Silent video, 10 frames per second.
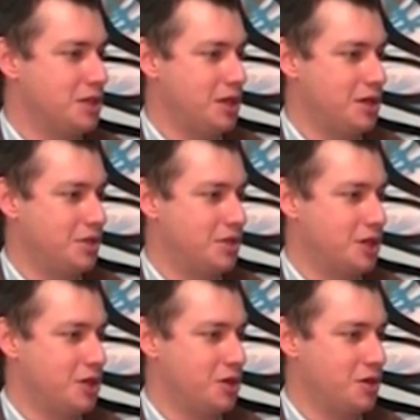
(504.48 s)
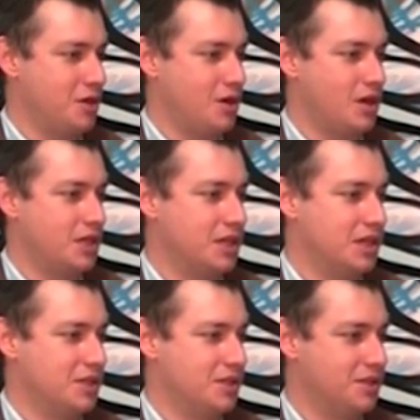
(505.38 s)
hard to get an
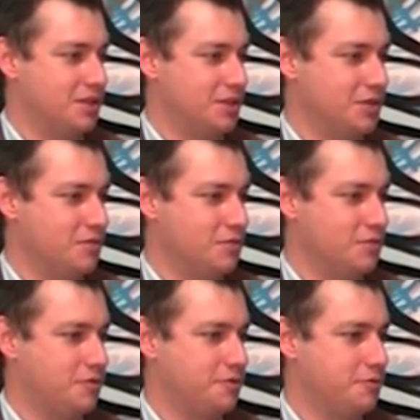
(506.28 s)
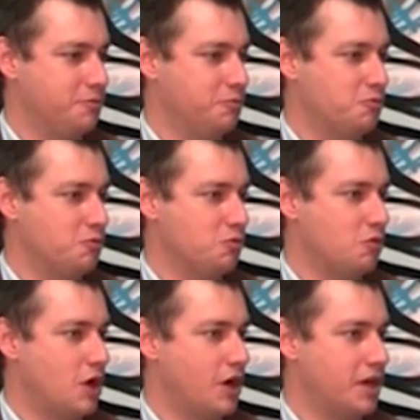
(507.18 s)
idea of
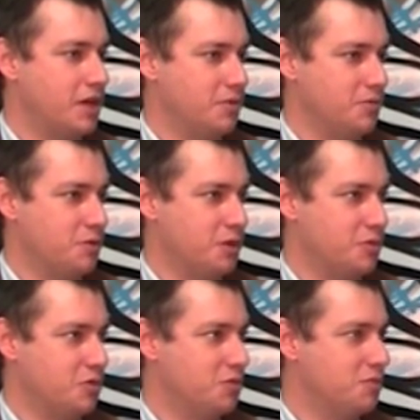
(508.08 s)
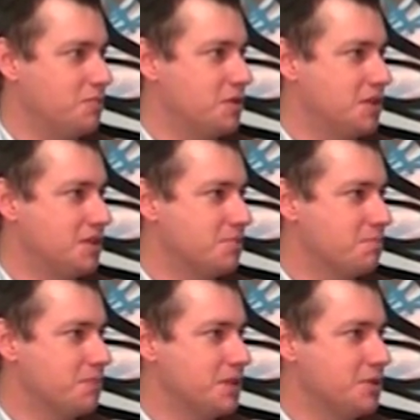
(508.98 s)
why people sit
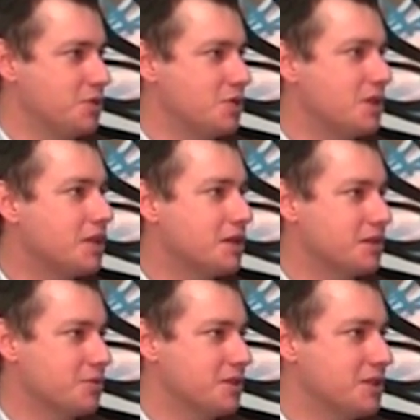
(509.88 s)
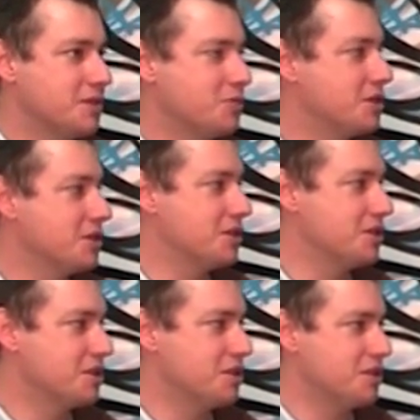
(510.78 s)
and do nothing when they witness
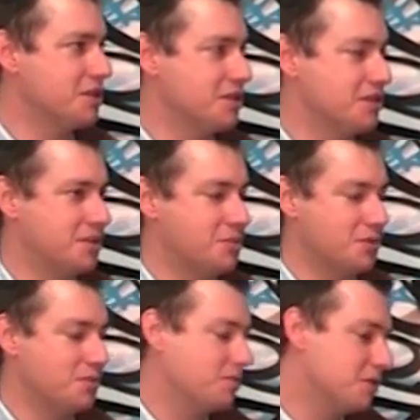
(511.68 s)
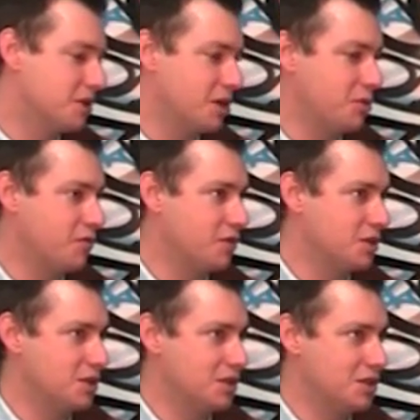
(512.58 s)
things like this. There's been a couple of
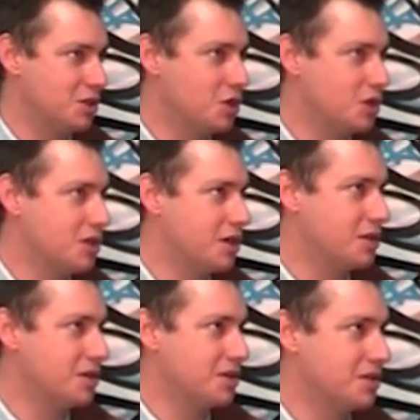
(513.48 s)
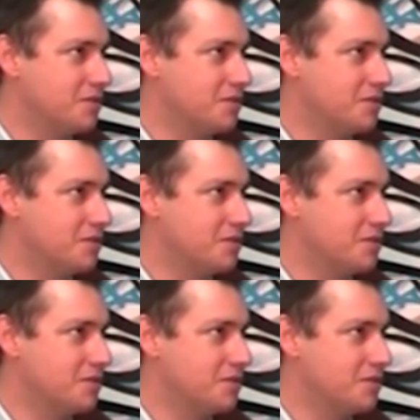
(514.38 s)
incidents in the news lately